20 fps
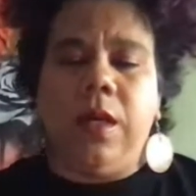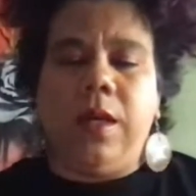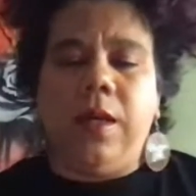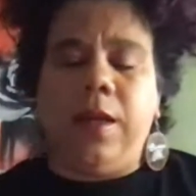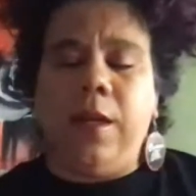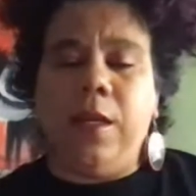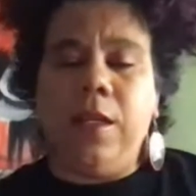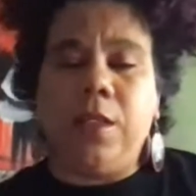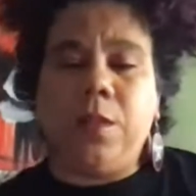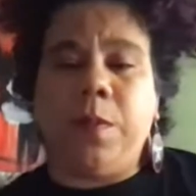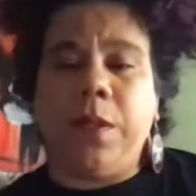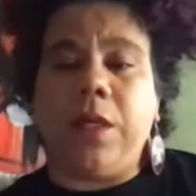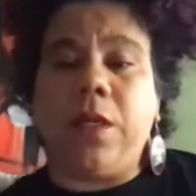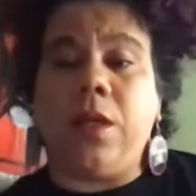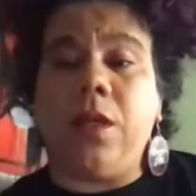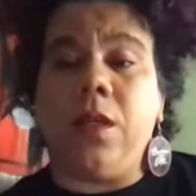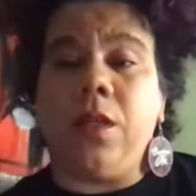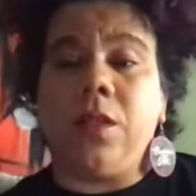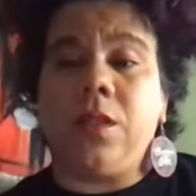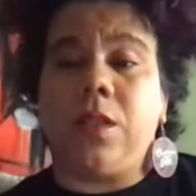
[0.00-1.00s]
is
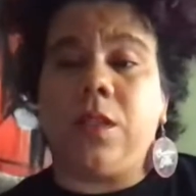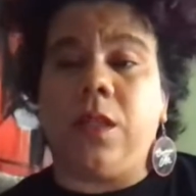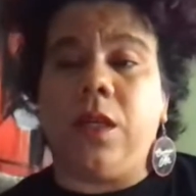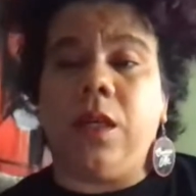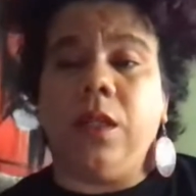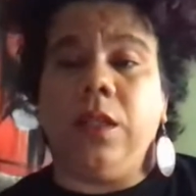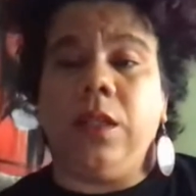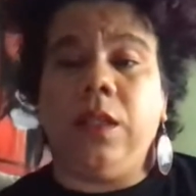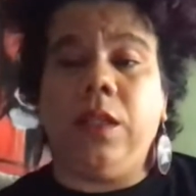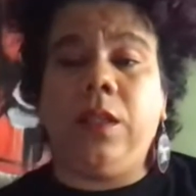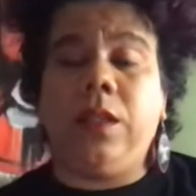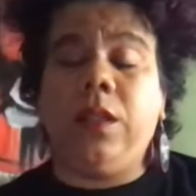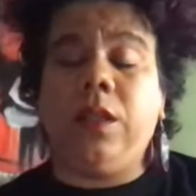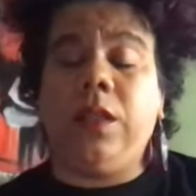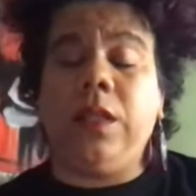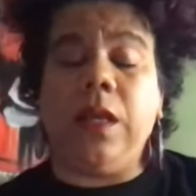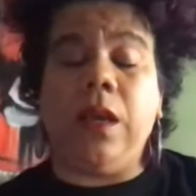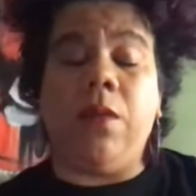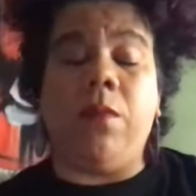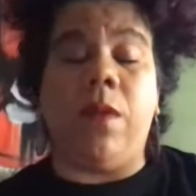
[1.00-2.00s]
because
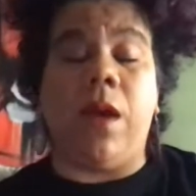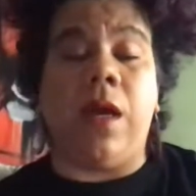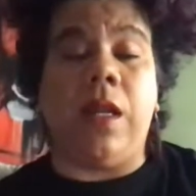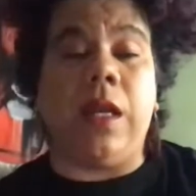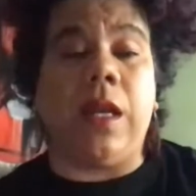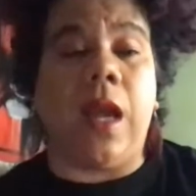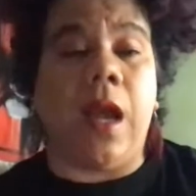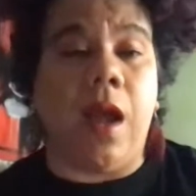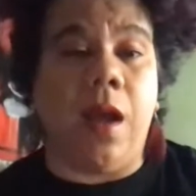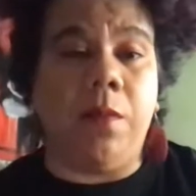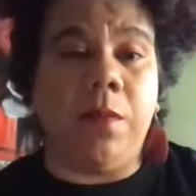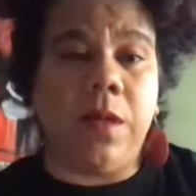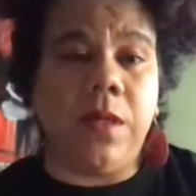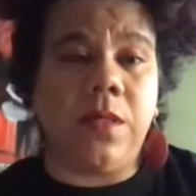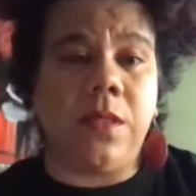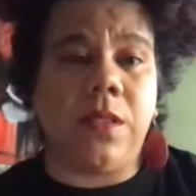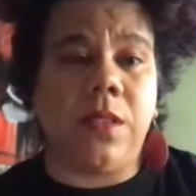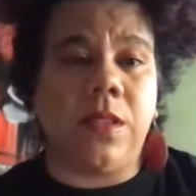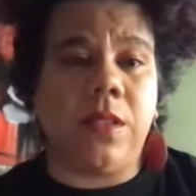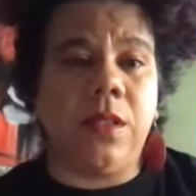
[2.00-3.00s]
the amount of
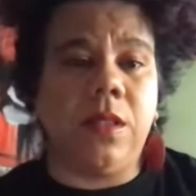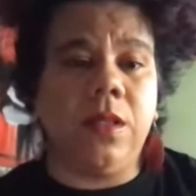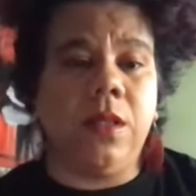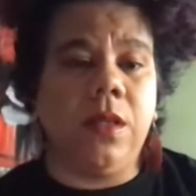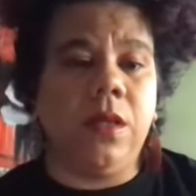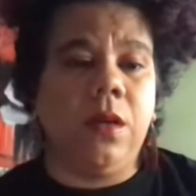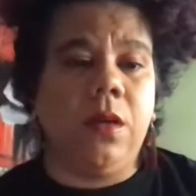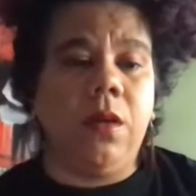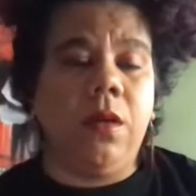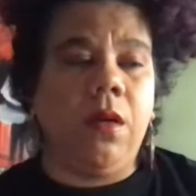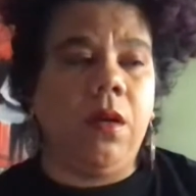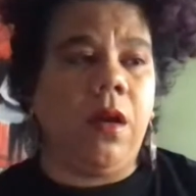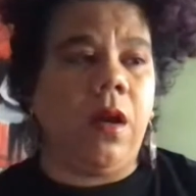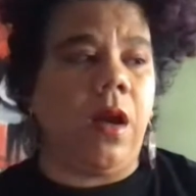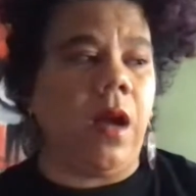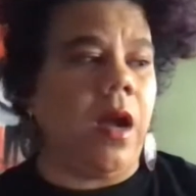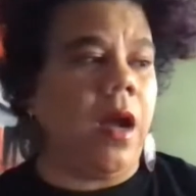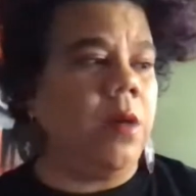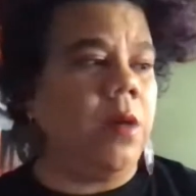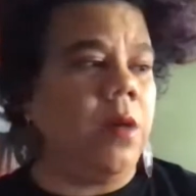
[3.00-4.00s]
comments,
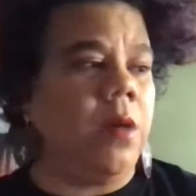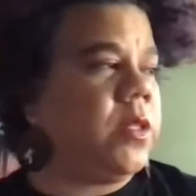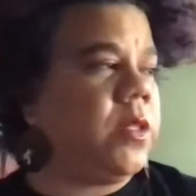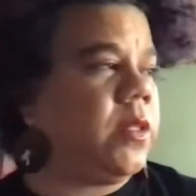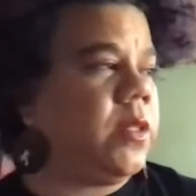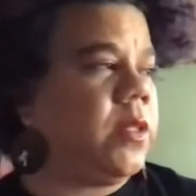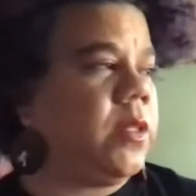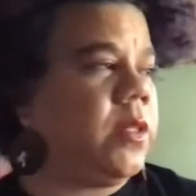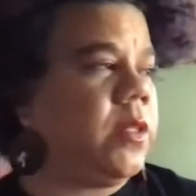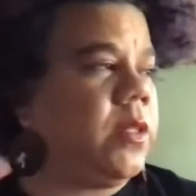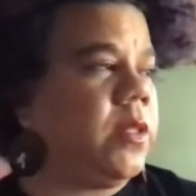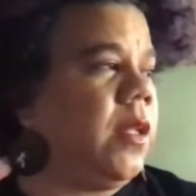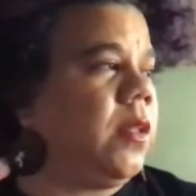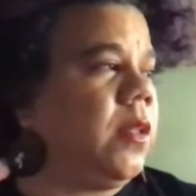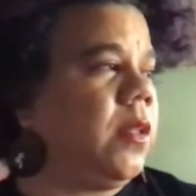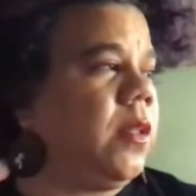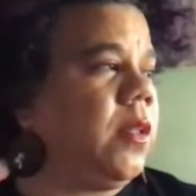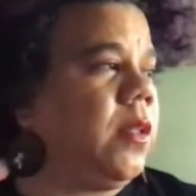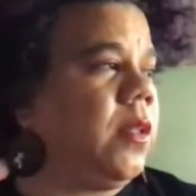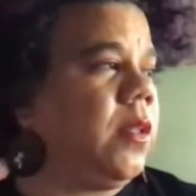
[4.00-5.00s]
I would think
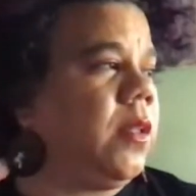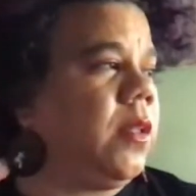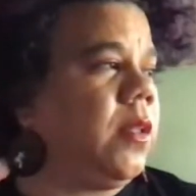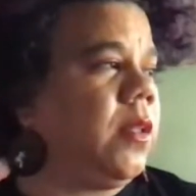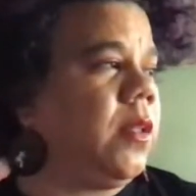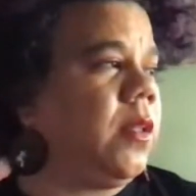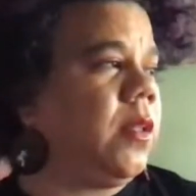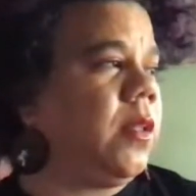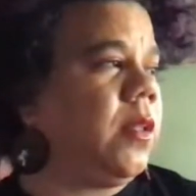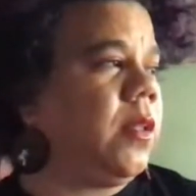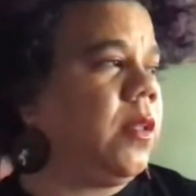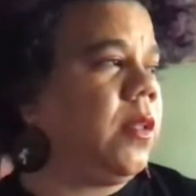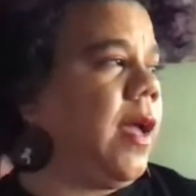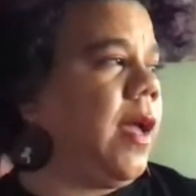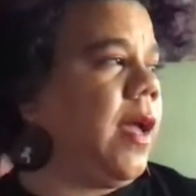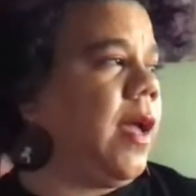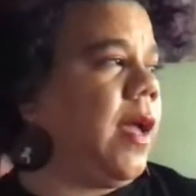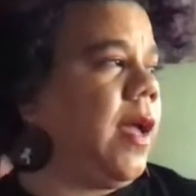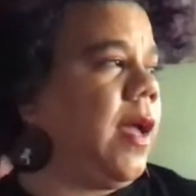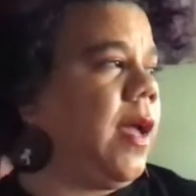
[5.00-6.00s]
that like
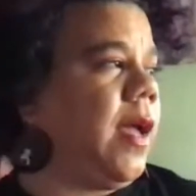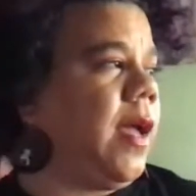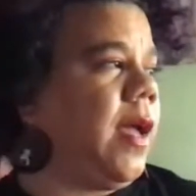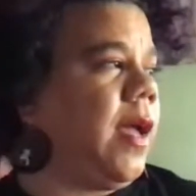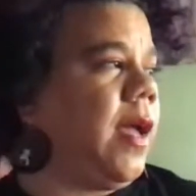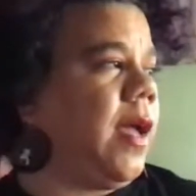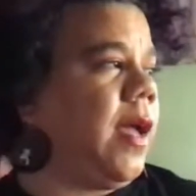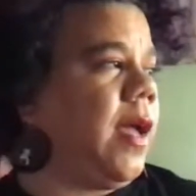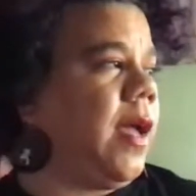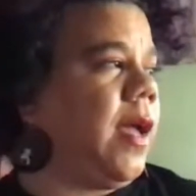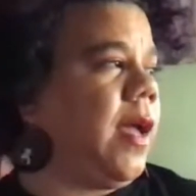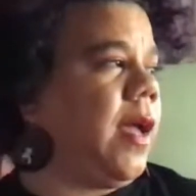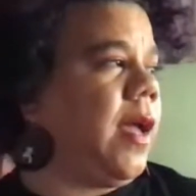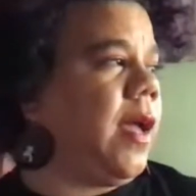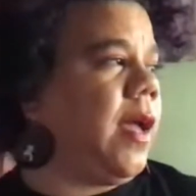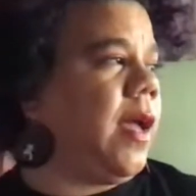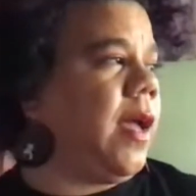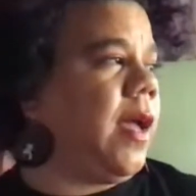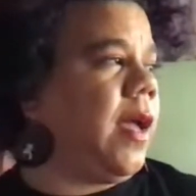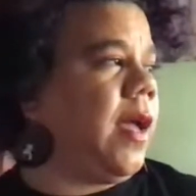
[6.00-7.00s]

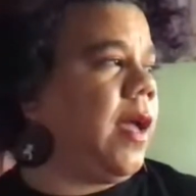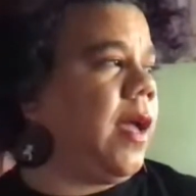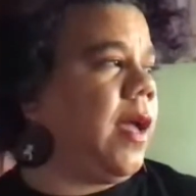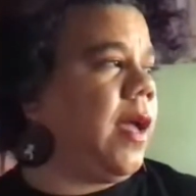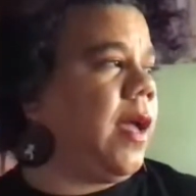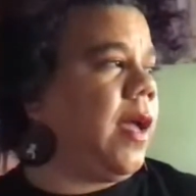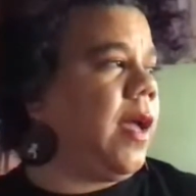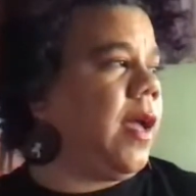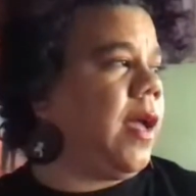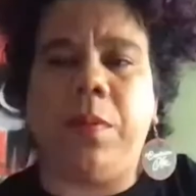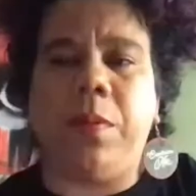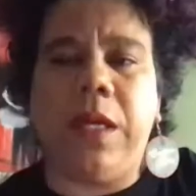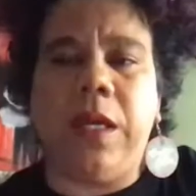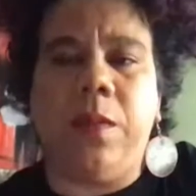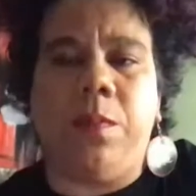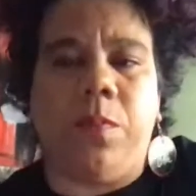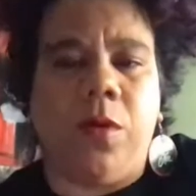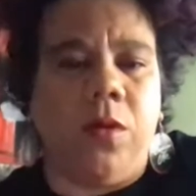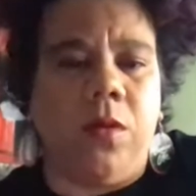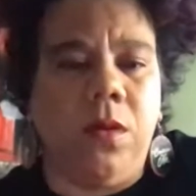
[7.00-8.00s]
mad people
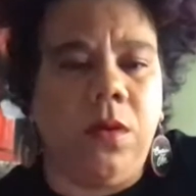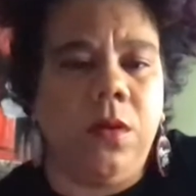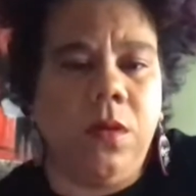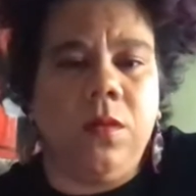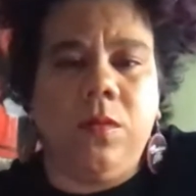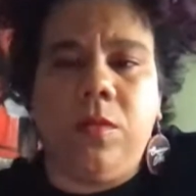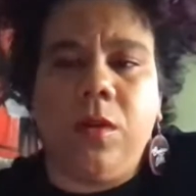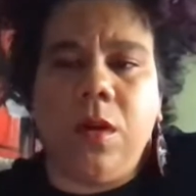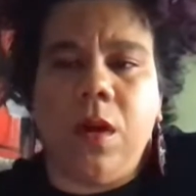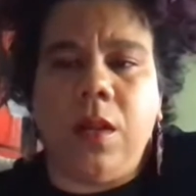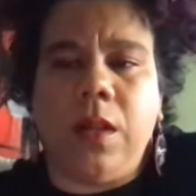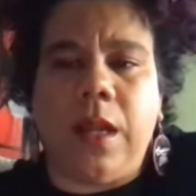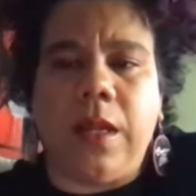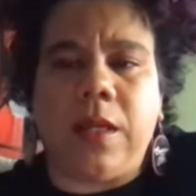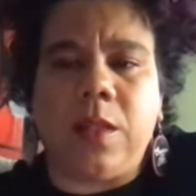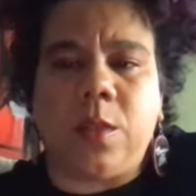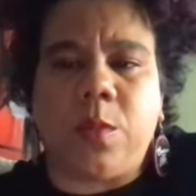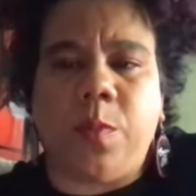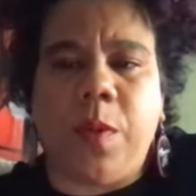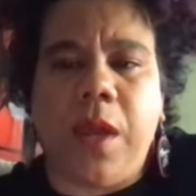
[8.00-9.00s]
were on like his
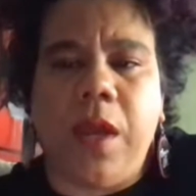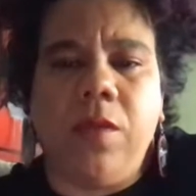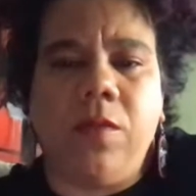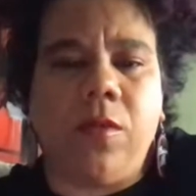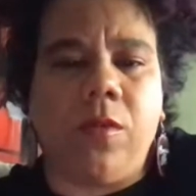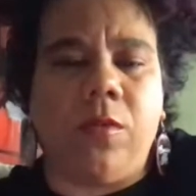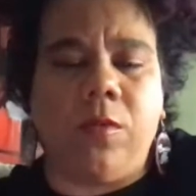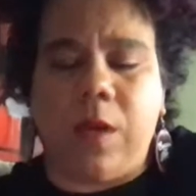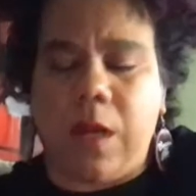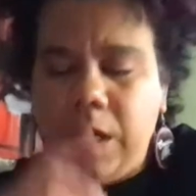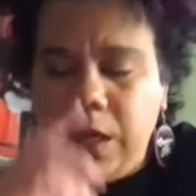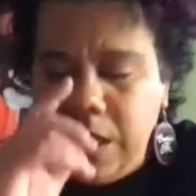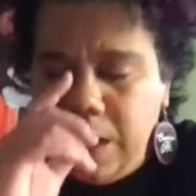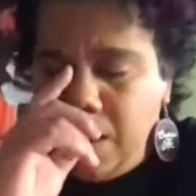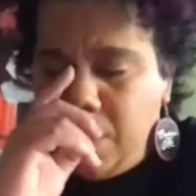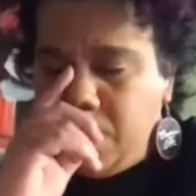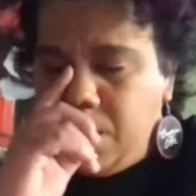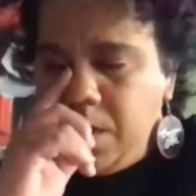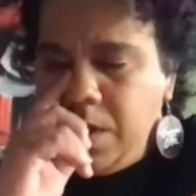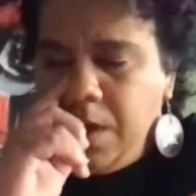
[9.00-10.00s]
payroll right now,
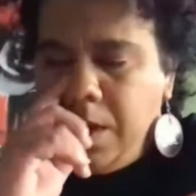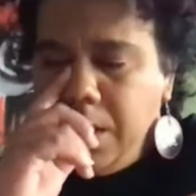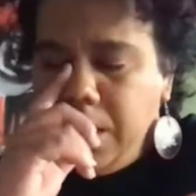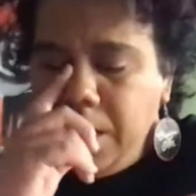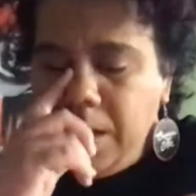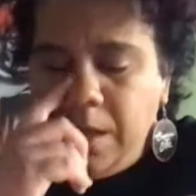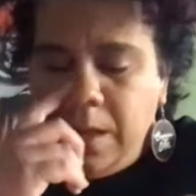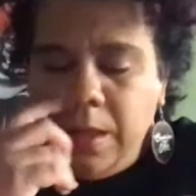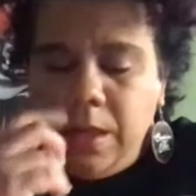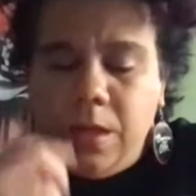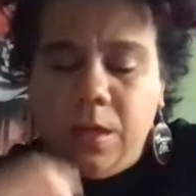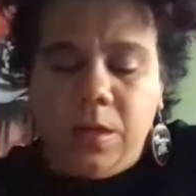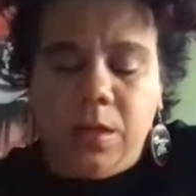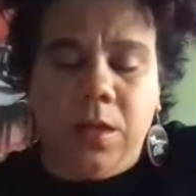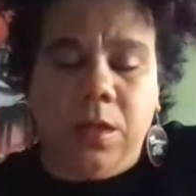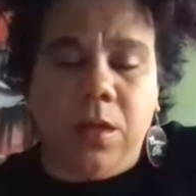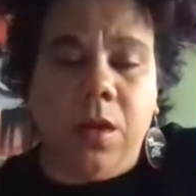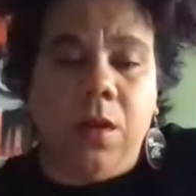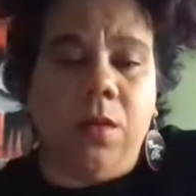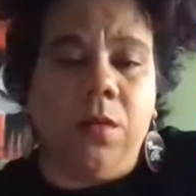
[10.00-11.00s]

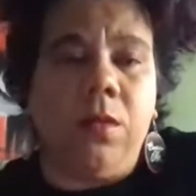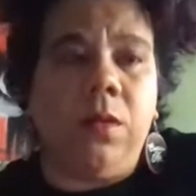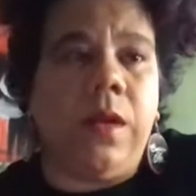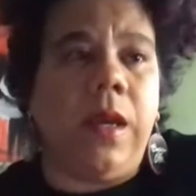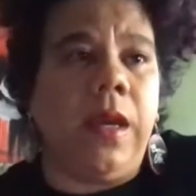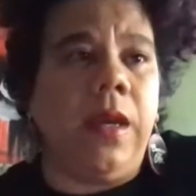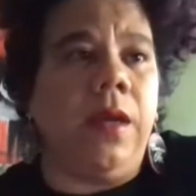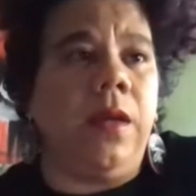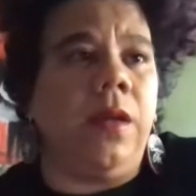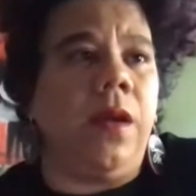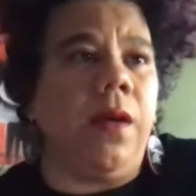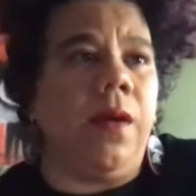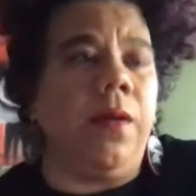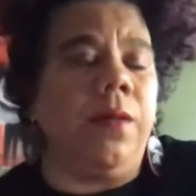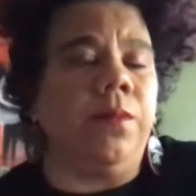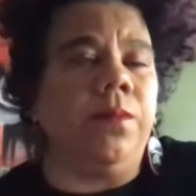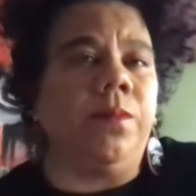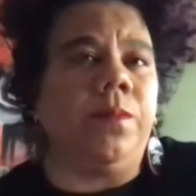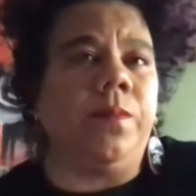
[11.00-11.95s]
and